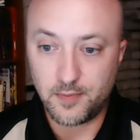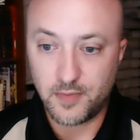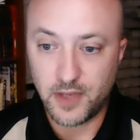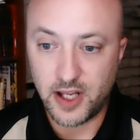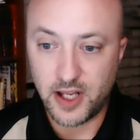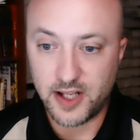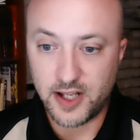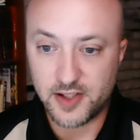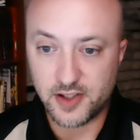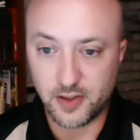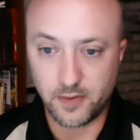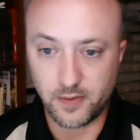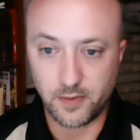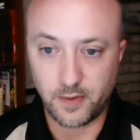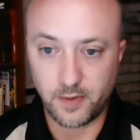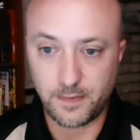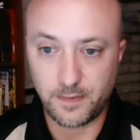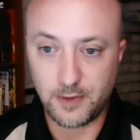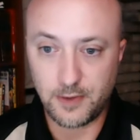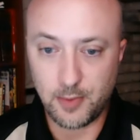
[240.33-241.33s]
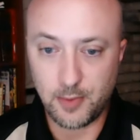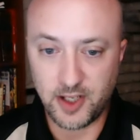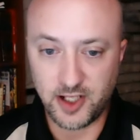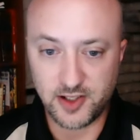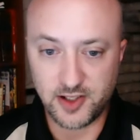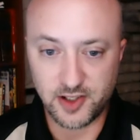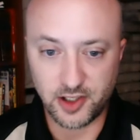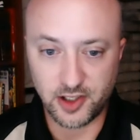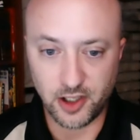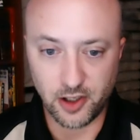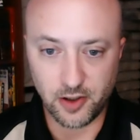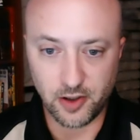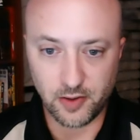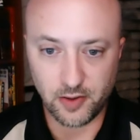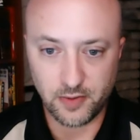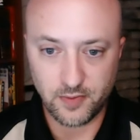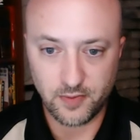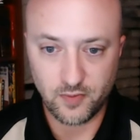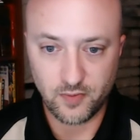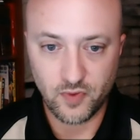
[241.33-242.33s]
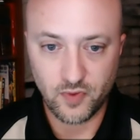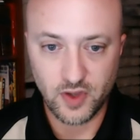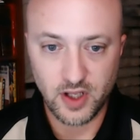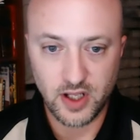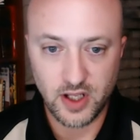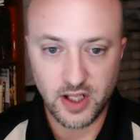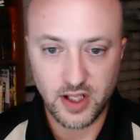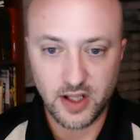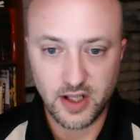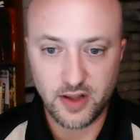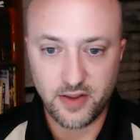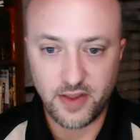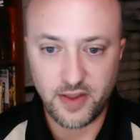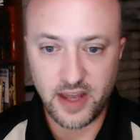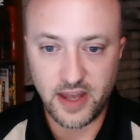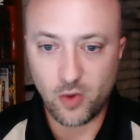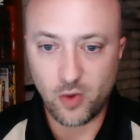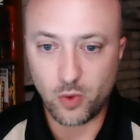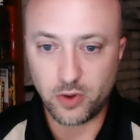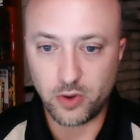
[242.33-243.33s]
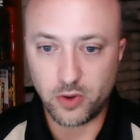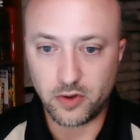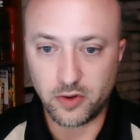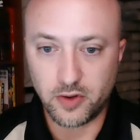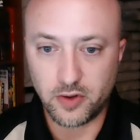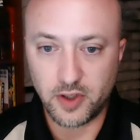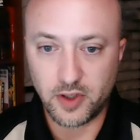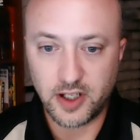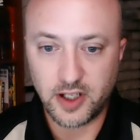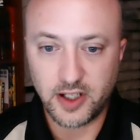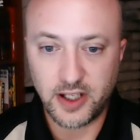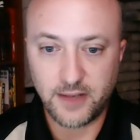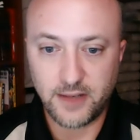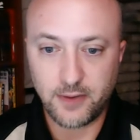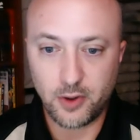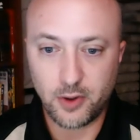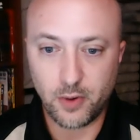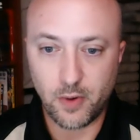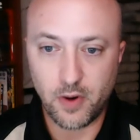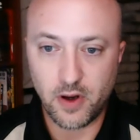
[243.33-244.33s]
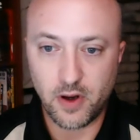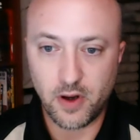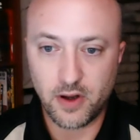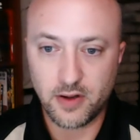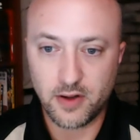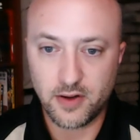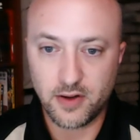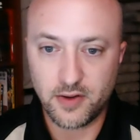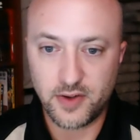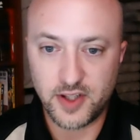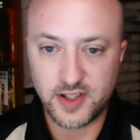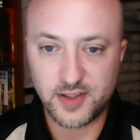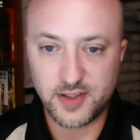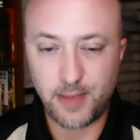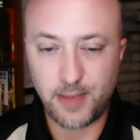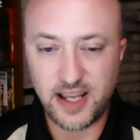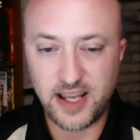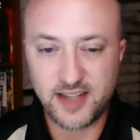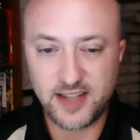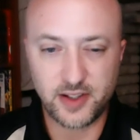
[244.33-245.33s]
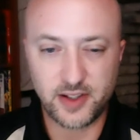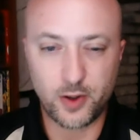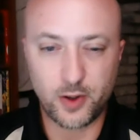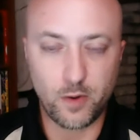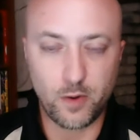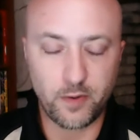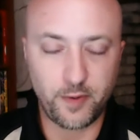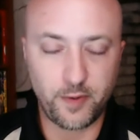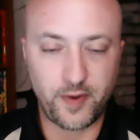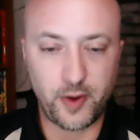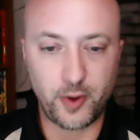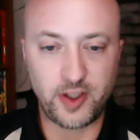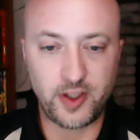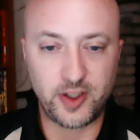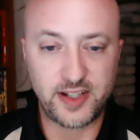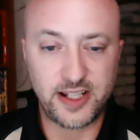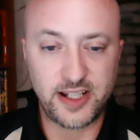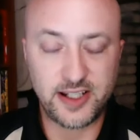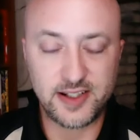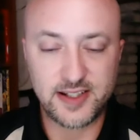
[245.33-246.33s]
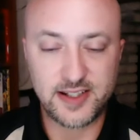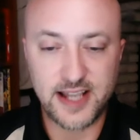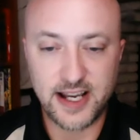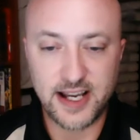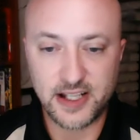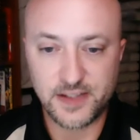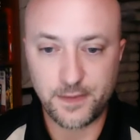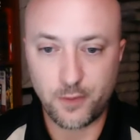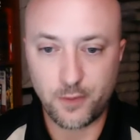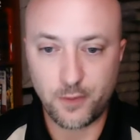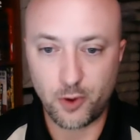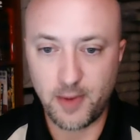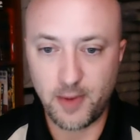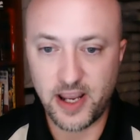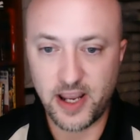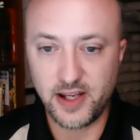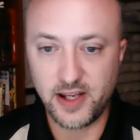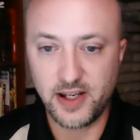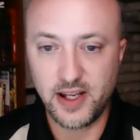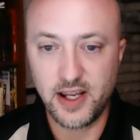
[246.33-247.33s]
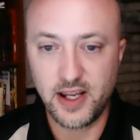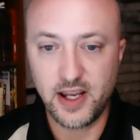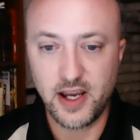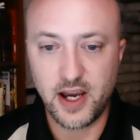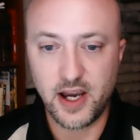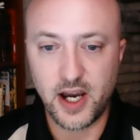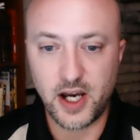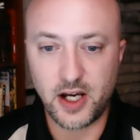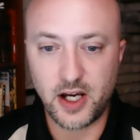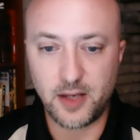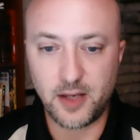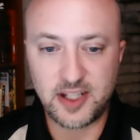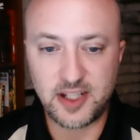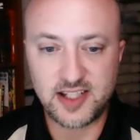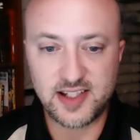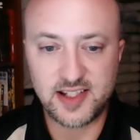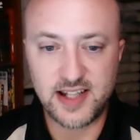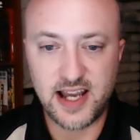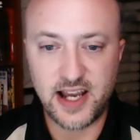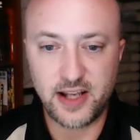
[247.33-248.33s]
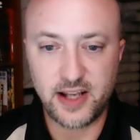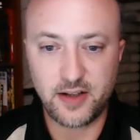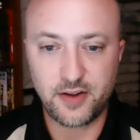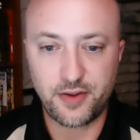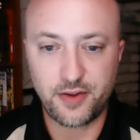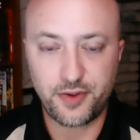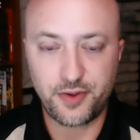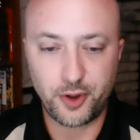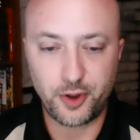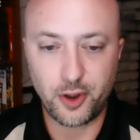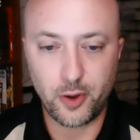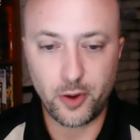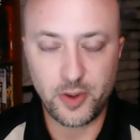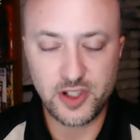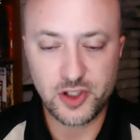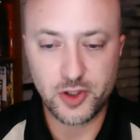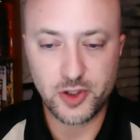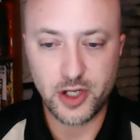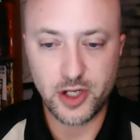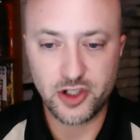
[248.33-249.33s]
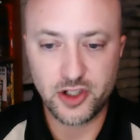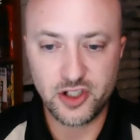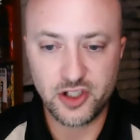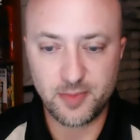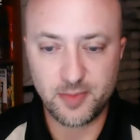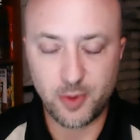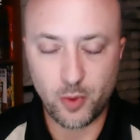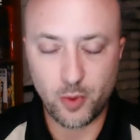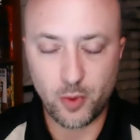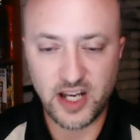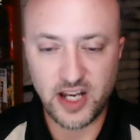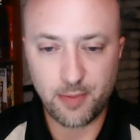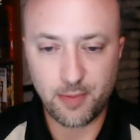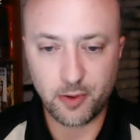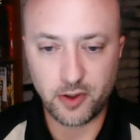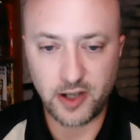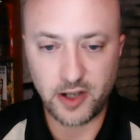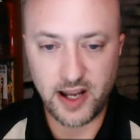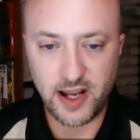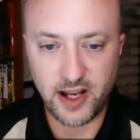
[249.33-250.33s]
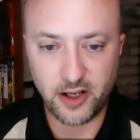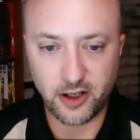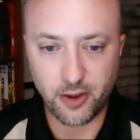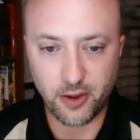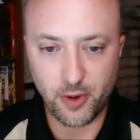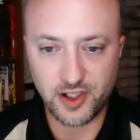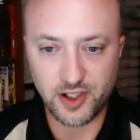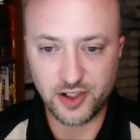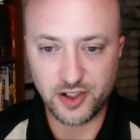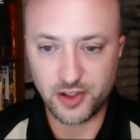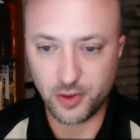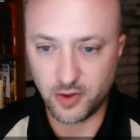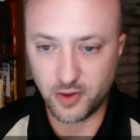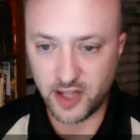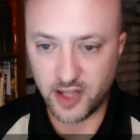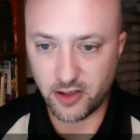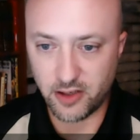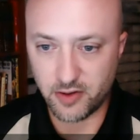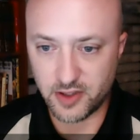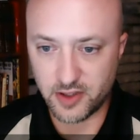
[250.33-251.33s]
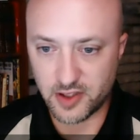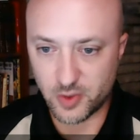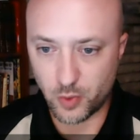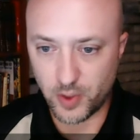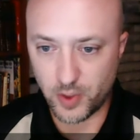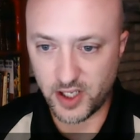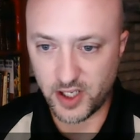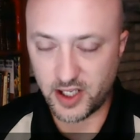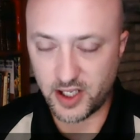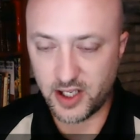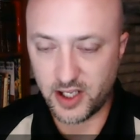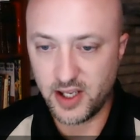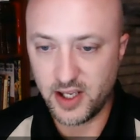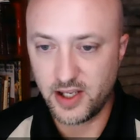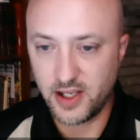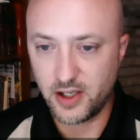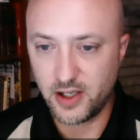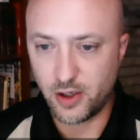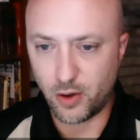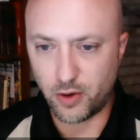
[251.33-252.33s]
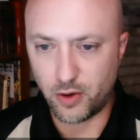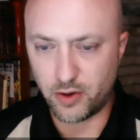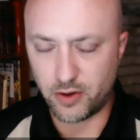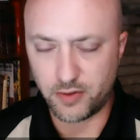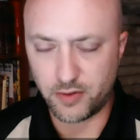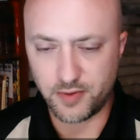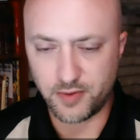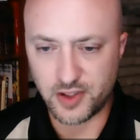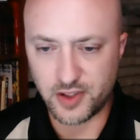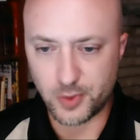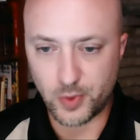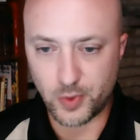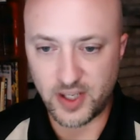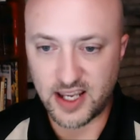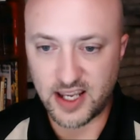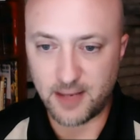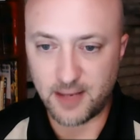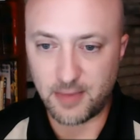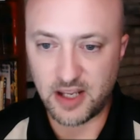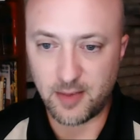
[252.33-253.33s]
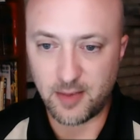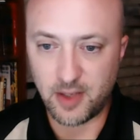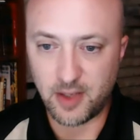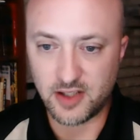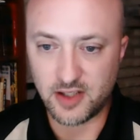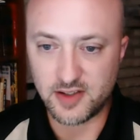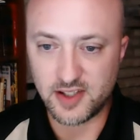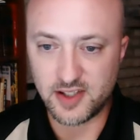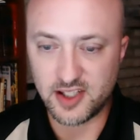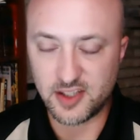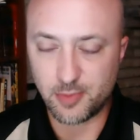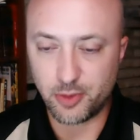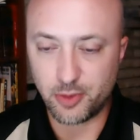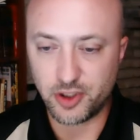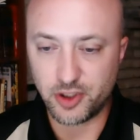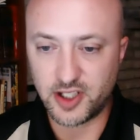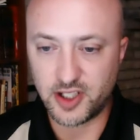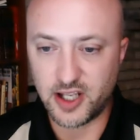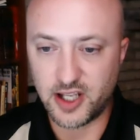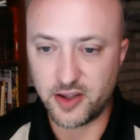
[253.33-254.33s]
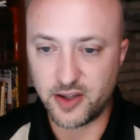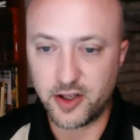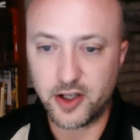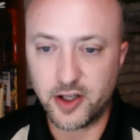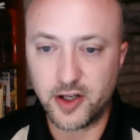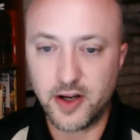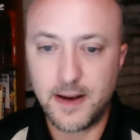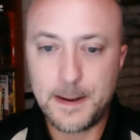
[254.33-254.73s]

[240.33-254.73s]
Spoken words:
as of a few minutes ago that will give you this basic overview in text format. It's not thorough instructions, but what April and I are going to do later this week or this weekend maybe is put together